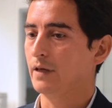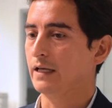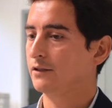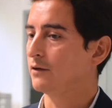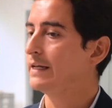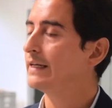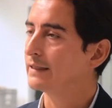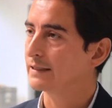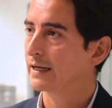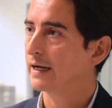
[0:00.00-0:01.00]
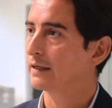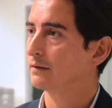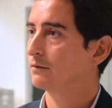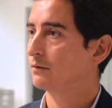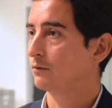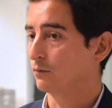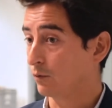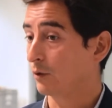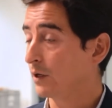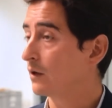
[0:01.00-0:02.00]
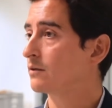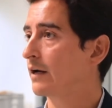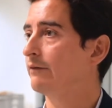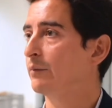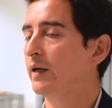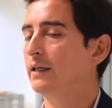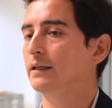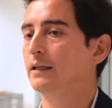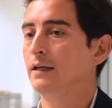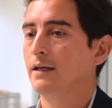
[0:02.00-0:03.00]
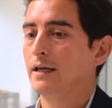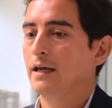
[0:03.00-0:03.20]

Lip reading: its unique design where we also have a patent,